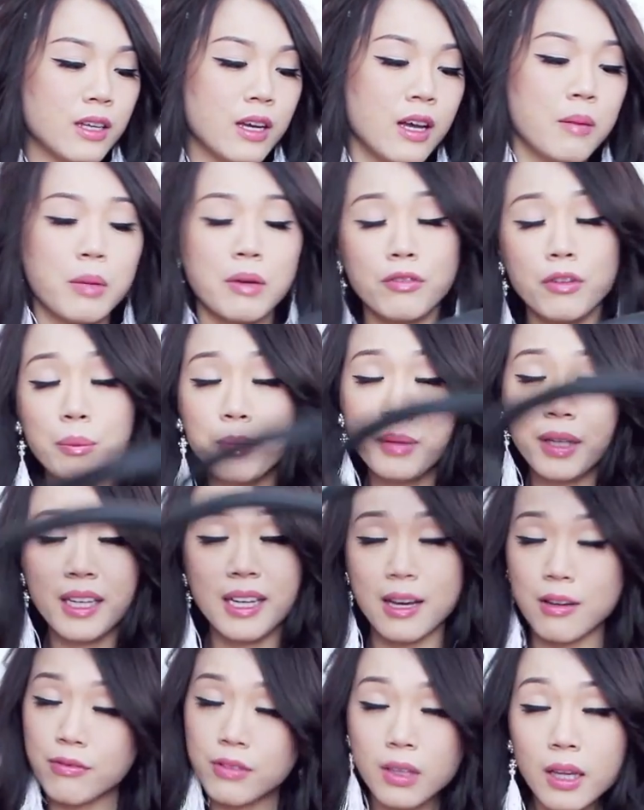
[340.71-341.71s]
But for me, I
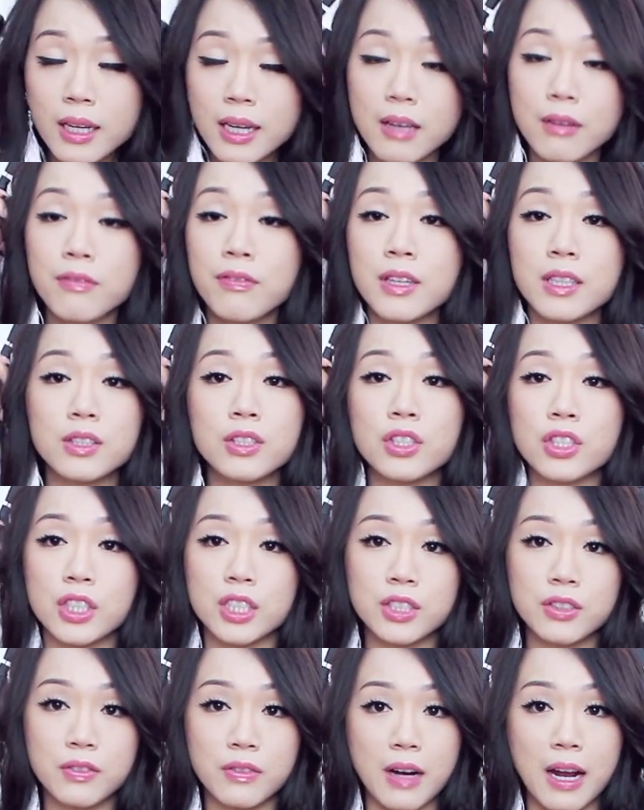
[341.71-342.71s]
feel like it fits
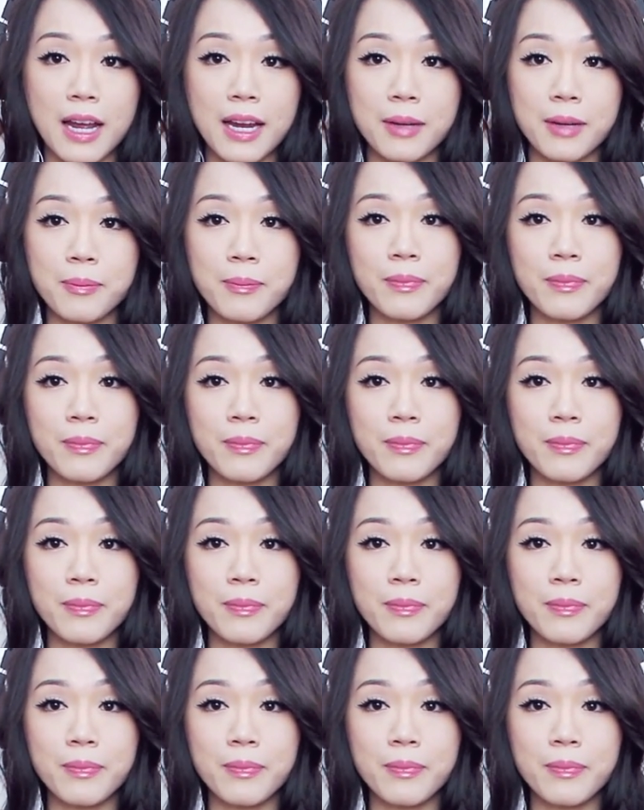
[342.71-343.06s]
just right.